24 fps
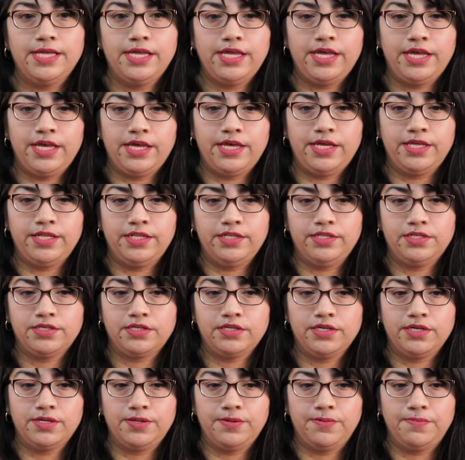And
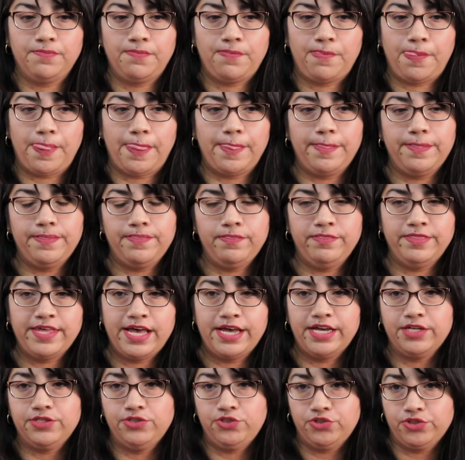
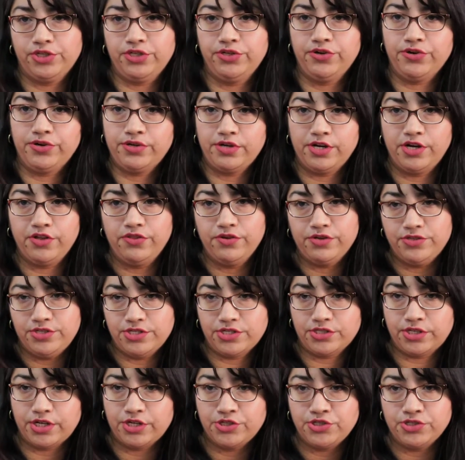that triggered other
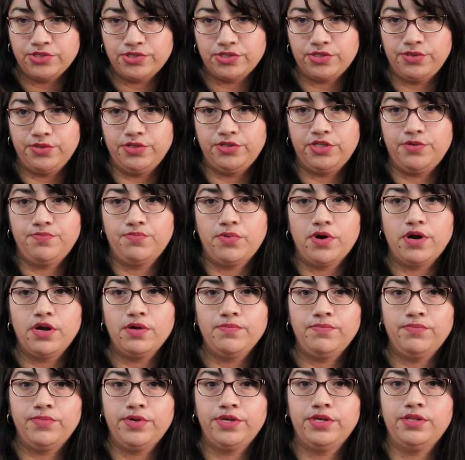discussions in the
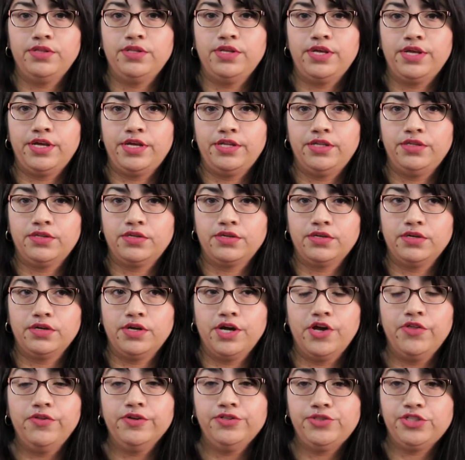department, and
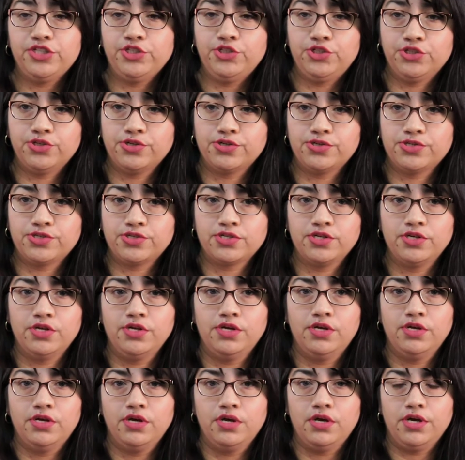other teachers
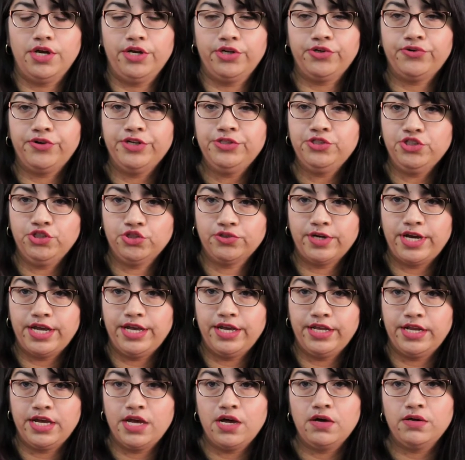agreed to try
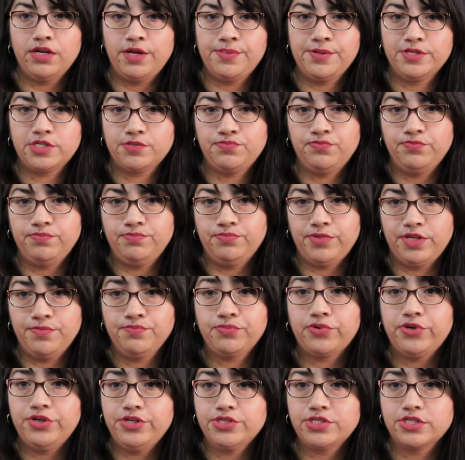it out, and it's been
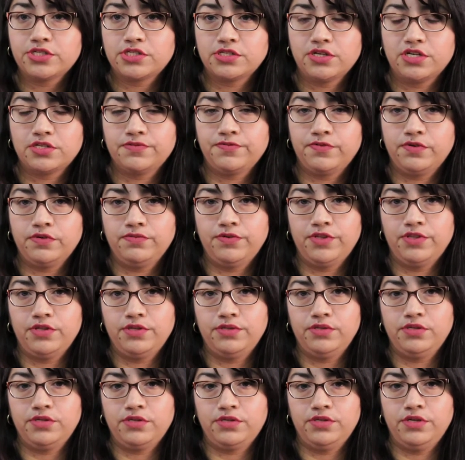pretty successful
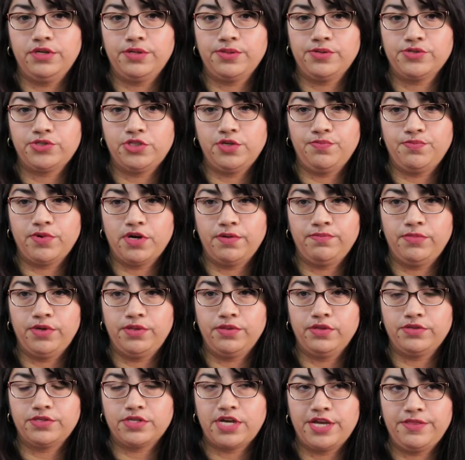within the English
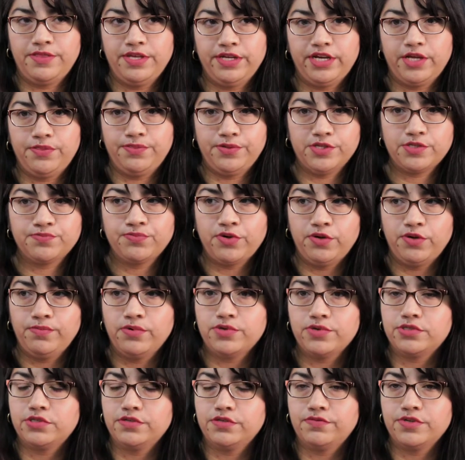department. I think at this point
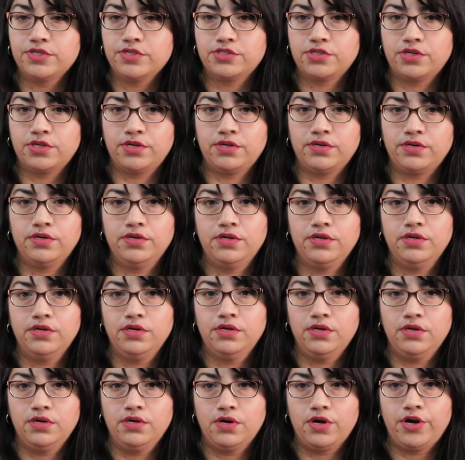most of us are
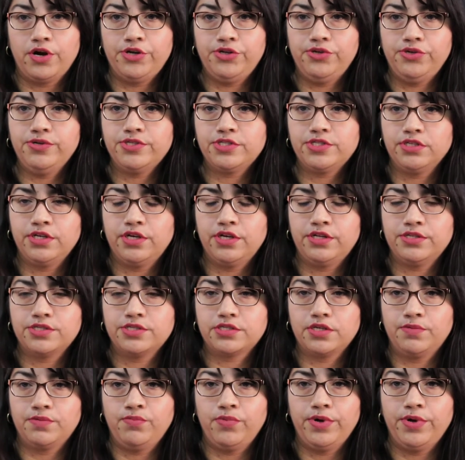using it in
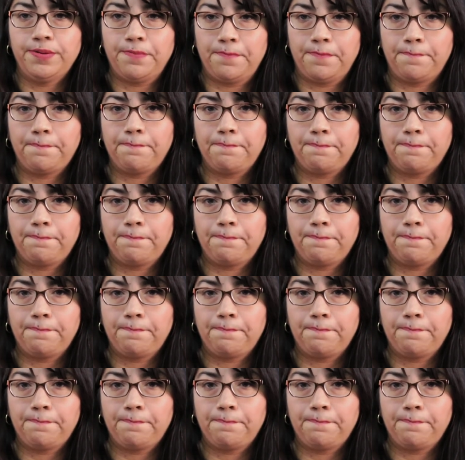some way.